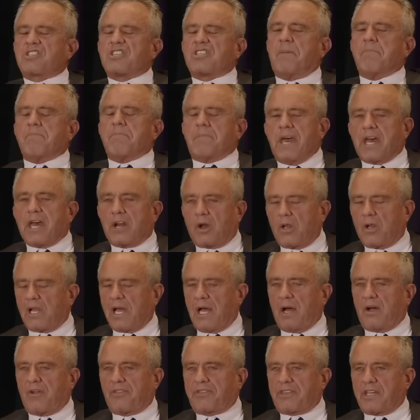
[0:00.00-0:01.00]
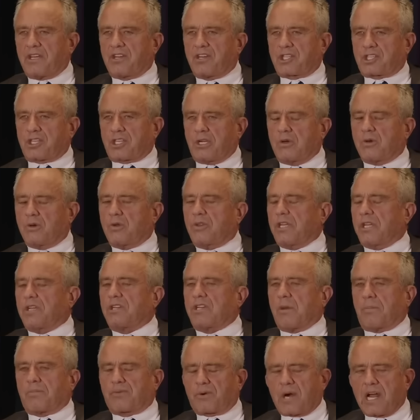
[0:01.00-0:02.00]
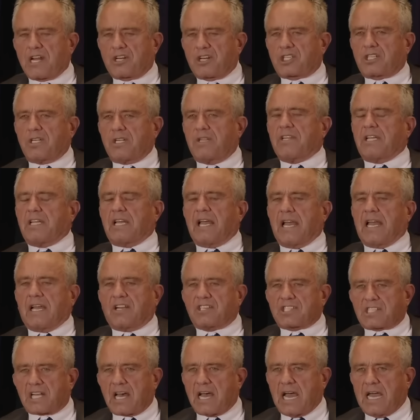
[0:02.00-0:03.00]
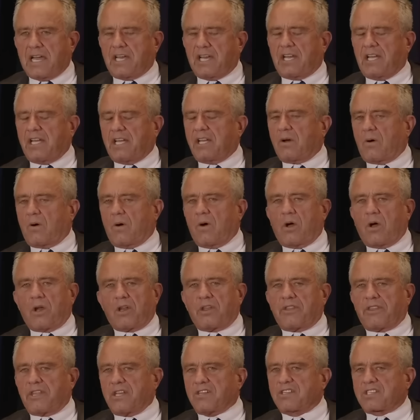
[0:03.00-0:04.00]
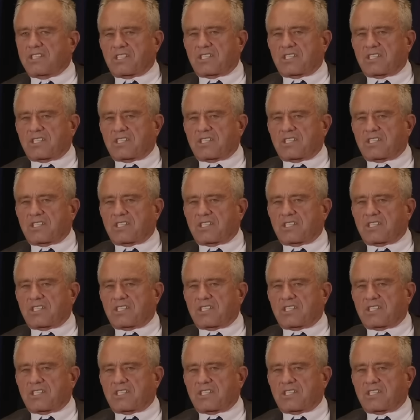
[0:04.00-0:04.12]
is a mental health issue, the depression, the anxiety, all of this